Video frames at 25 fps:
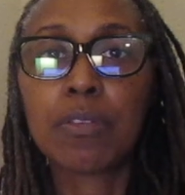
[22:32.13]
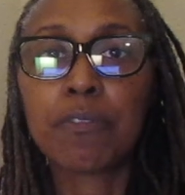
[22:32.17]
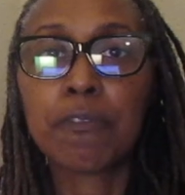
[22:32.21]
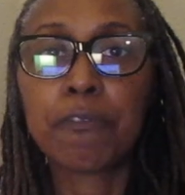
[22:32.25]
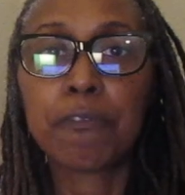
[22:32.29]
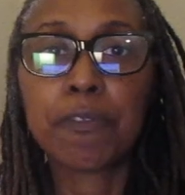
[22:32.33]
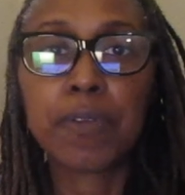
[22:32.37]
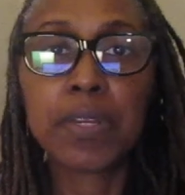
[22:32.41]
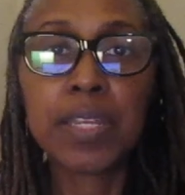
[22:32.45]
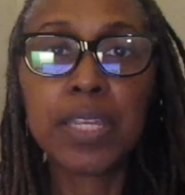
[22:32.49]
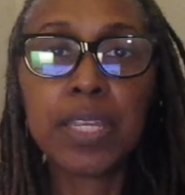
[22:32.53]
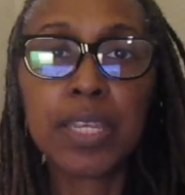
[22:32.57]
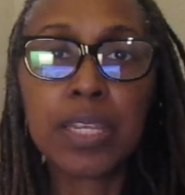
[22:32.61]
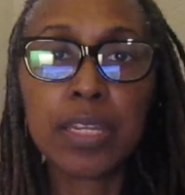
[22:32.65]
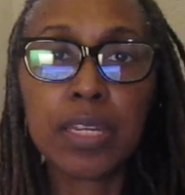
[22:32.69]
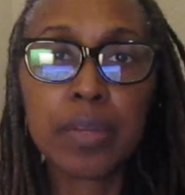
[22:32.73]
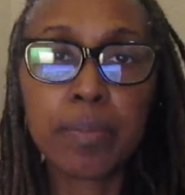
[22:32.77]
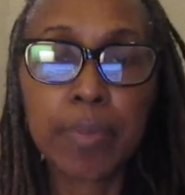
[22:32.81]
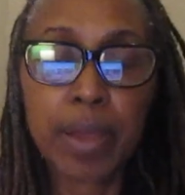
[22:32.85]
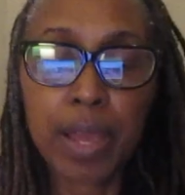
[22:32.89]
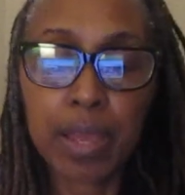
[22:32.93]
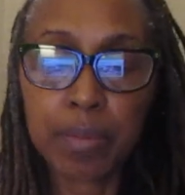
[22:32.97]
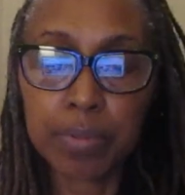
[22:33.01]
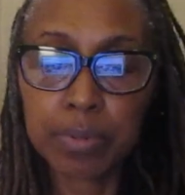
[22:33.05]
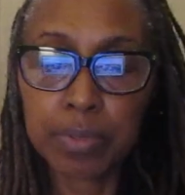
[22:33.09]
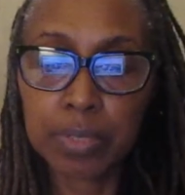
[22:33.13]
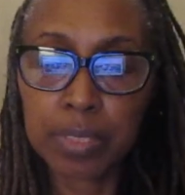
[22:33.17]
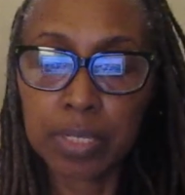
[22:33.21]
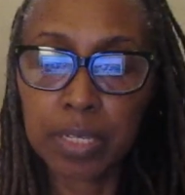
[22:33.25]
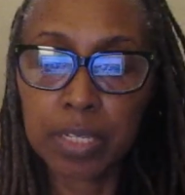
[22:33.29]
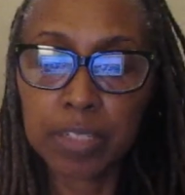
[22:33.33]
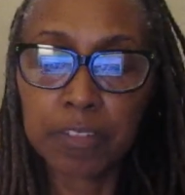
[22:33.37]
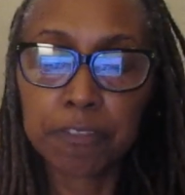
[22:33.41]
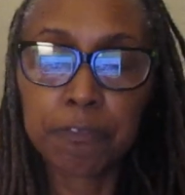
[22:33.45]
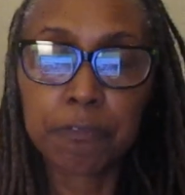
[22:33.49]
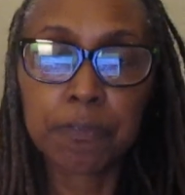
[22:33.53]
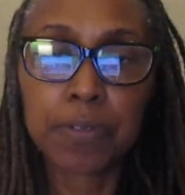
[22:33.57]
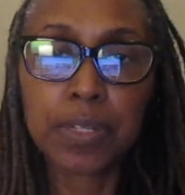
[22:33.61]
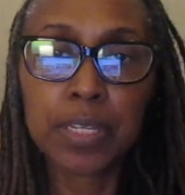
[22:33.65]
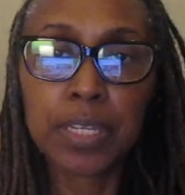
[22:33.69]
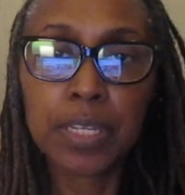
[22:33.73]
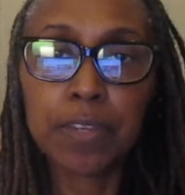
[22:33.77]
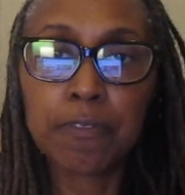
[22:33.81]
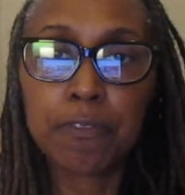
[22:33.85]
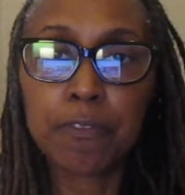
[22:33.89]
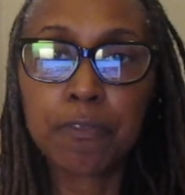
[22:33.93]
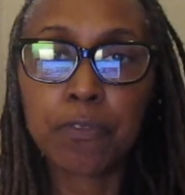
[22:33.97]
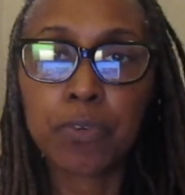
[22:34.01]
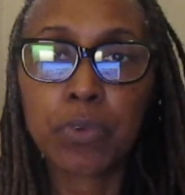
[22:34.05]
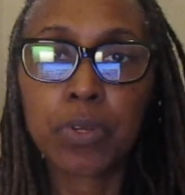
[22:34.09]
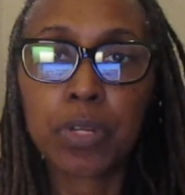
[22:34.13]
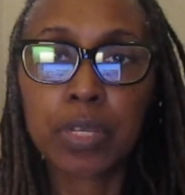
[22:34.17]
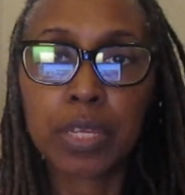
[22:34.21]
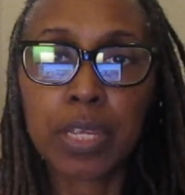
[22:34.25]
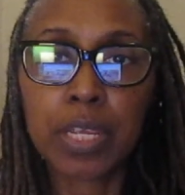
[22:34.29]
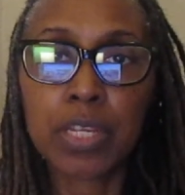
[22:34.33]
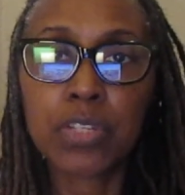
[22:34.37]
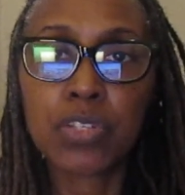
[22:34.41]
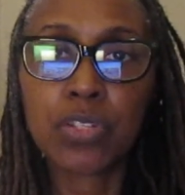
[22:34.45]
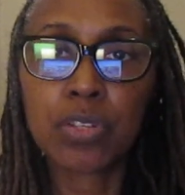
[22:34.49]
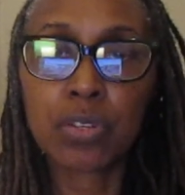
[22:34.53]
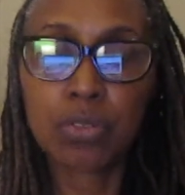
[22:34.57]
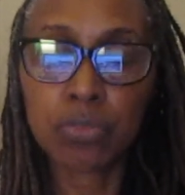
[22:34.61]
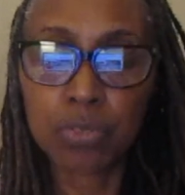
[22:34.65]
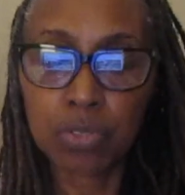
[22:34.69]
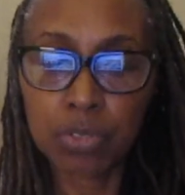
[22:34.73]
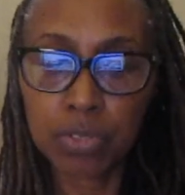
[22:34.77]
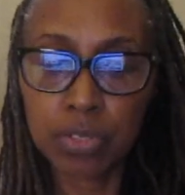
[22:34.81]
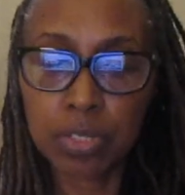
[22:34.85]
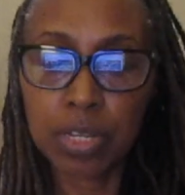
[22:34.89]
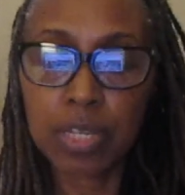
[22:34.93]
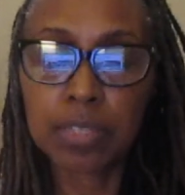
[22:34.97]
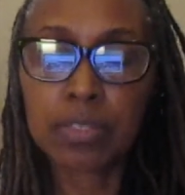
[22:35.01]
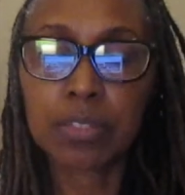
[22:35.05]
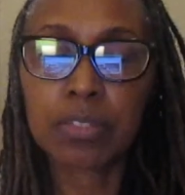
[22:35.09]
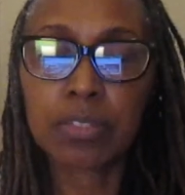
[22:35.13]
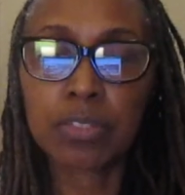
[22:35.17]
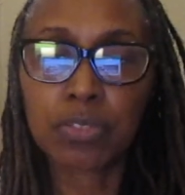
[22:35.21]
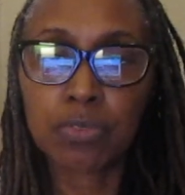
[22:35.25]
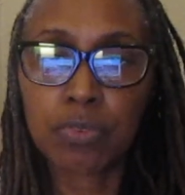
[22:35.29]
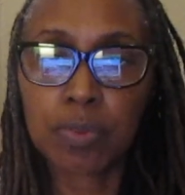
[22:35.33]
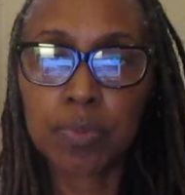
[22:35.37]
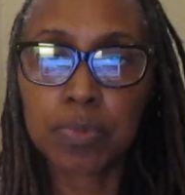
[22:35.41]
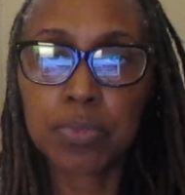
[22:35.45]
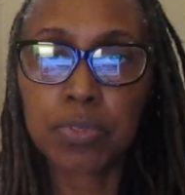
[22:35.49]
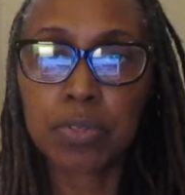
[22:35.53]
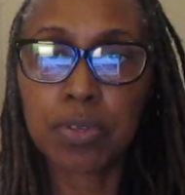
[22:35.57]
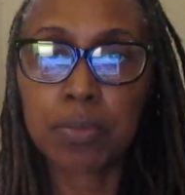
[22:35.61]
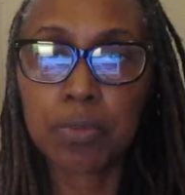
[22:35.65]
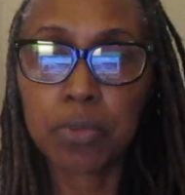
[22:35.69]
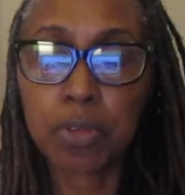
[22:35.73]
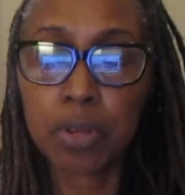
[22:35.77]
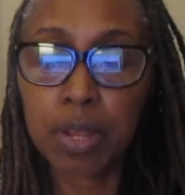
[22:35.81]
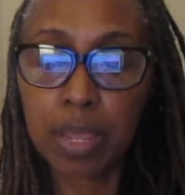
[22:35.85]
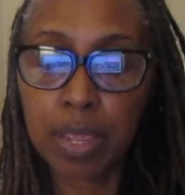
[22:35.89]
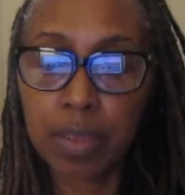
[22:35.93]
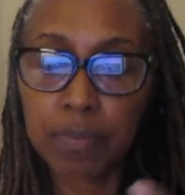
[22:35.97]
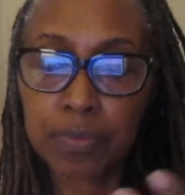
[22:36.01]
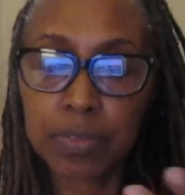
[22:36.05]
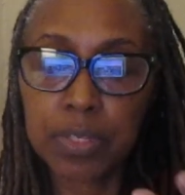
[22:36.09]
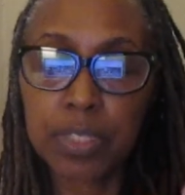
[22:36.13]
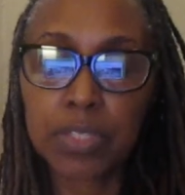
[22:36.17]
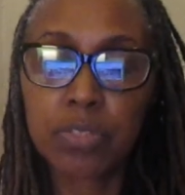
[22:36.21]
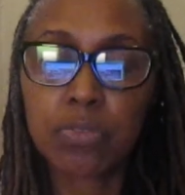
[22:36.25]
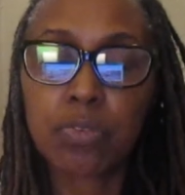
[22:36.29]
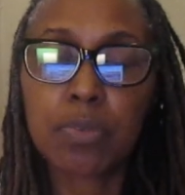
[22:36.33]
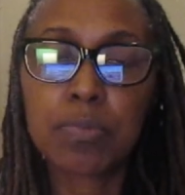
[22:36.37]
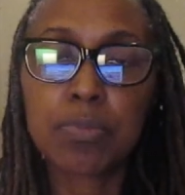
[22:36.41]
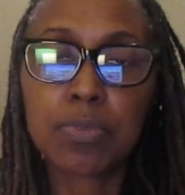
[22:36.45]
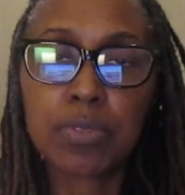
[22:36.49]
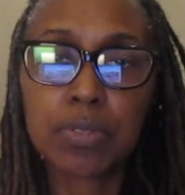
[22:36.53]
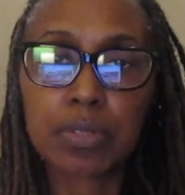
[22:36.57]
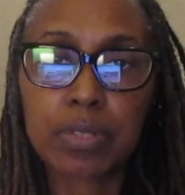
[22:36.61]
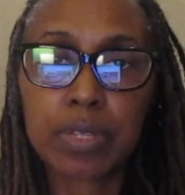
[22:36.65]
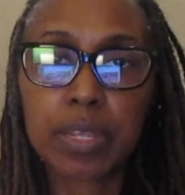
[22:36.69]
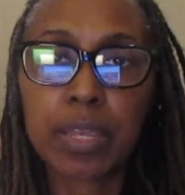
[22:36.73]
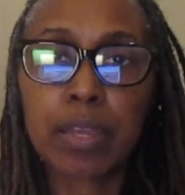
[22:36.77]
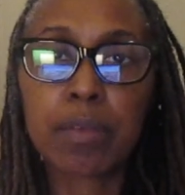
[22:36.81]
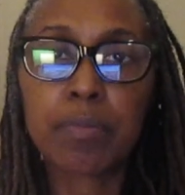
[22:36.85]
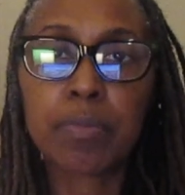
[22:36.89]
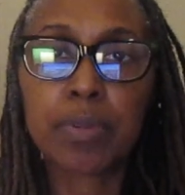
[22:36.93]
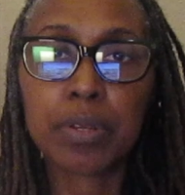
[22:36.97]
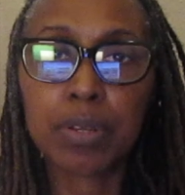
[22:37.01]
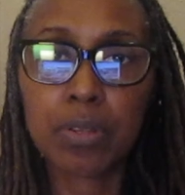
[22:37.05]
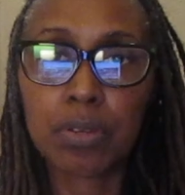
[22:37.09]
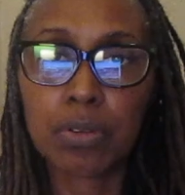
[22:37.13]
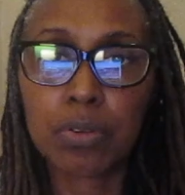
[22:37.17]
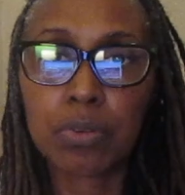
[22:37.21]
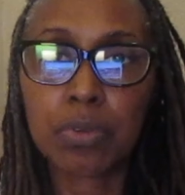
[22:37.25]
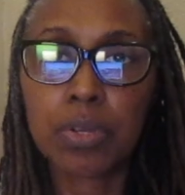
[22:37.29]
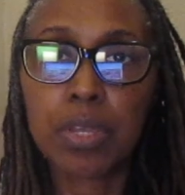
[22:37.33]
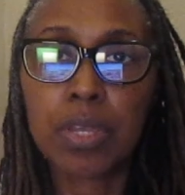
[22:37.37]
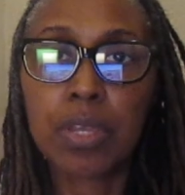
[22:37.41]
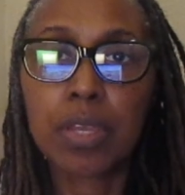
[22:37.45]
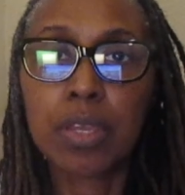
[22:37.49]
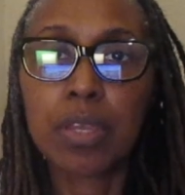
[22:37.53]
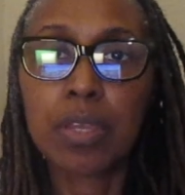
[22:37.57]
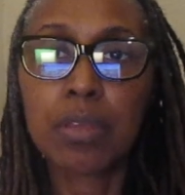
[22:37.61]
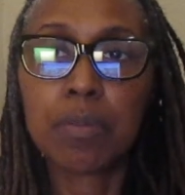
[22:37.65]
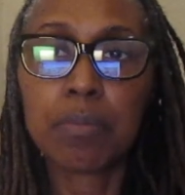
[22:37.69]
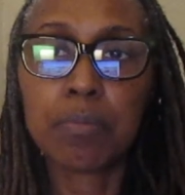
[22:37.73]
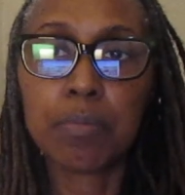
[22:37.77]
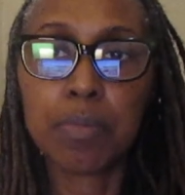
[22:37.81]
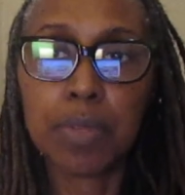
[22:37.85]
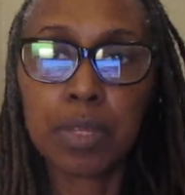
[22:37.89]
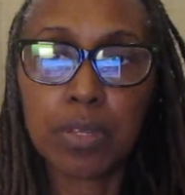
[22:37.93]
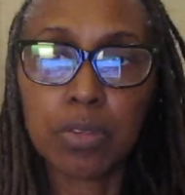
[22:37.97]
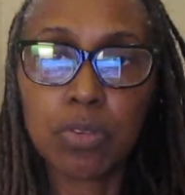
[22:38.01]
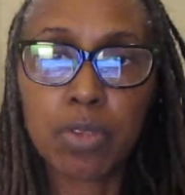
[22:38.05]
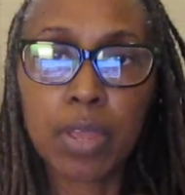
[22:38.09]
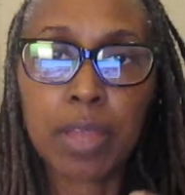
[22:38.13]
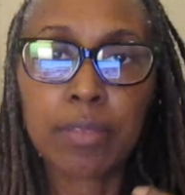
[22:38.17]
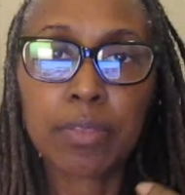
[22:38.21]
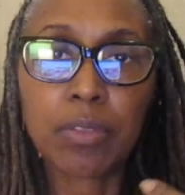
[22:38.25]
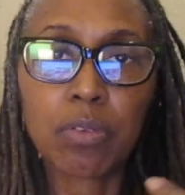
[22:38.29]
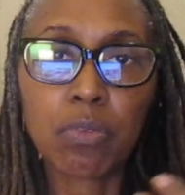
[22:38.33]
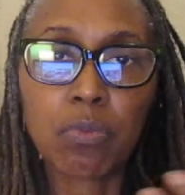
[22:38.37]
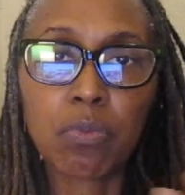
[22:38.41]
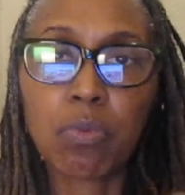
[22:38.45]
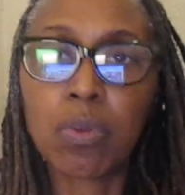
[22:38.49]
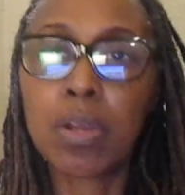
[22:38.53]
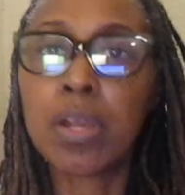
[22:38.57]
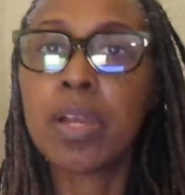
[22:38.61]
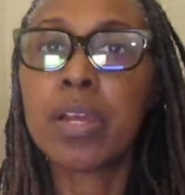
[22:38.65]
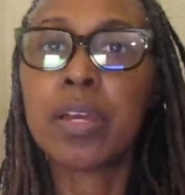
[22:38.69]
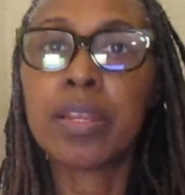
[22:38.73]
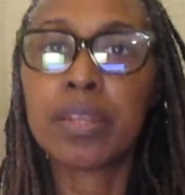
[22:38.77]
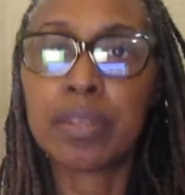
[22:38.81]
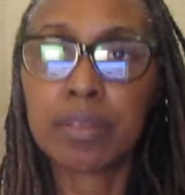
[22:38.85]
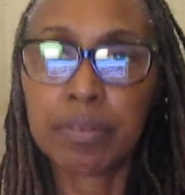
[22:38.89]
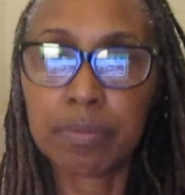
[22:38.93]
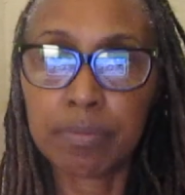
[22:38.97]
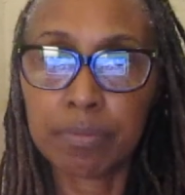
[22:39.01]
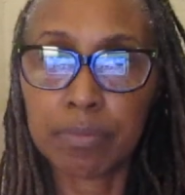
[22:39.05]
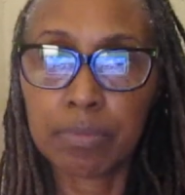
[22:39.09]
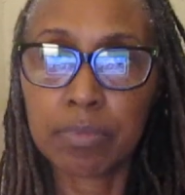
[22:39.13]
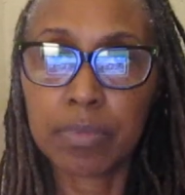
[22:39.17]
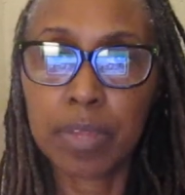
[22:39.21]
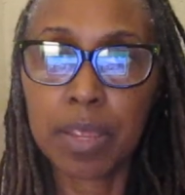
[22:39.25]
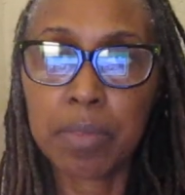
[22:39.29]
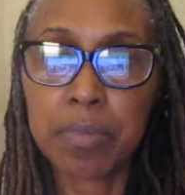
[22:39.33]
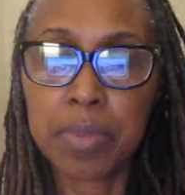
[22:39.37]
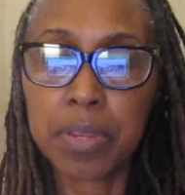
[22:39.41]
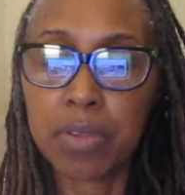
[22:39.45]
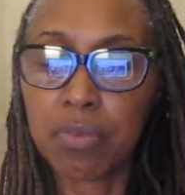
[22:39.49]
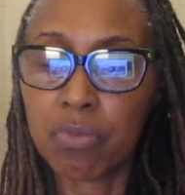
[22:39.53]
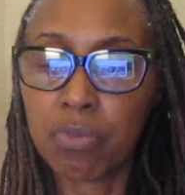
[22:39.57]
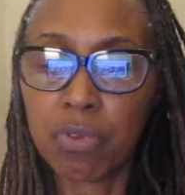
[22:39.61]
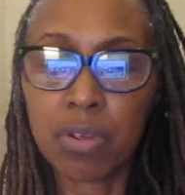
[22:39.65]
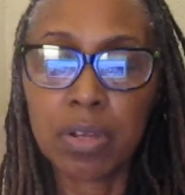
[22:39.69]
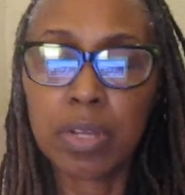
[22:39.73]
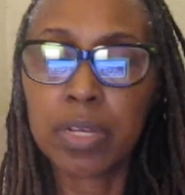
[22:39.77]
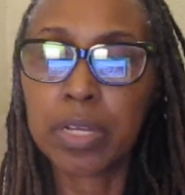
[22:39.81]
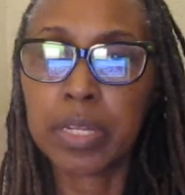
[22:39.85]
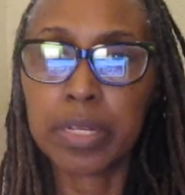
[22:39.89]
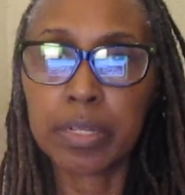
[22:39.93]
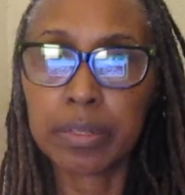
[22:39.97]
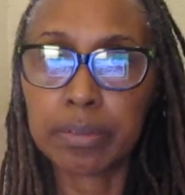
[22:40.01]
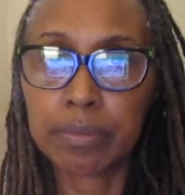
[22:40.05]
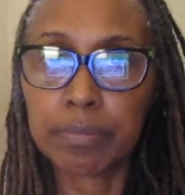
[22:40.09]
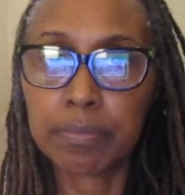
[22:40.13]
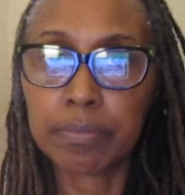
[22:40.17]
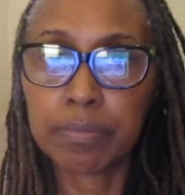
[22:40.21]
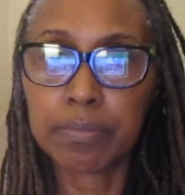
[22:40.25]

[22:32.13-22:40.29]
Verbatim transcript: Flee. The Bible says flee from fornication. Those are, that's the scripture. I'm going to have these scriptures down below. I mean, you have to run. I mean, run.